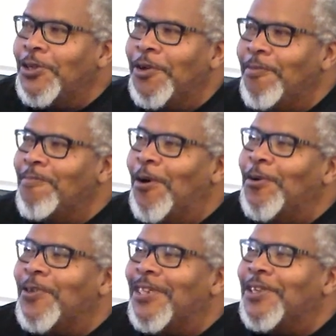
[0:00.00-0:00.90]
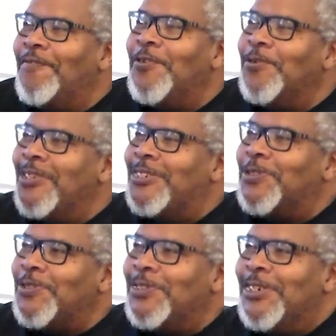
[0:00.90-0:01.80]
You can be both if you want
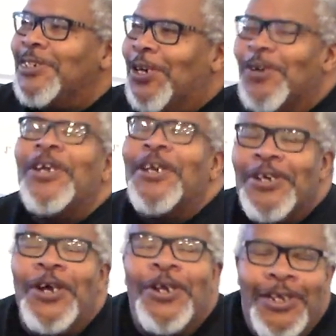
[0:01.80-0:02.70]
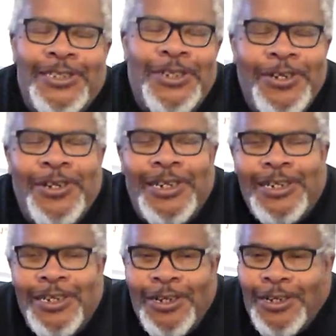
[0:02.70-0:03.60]
to. Okay, all right.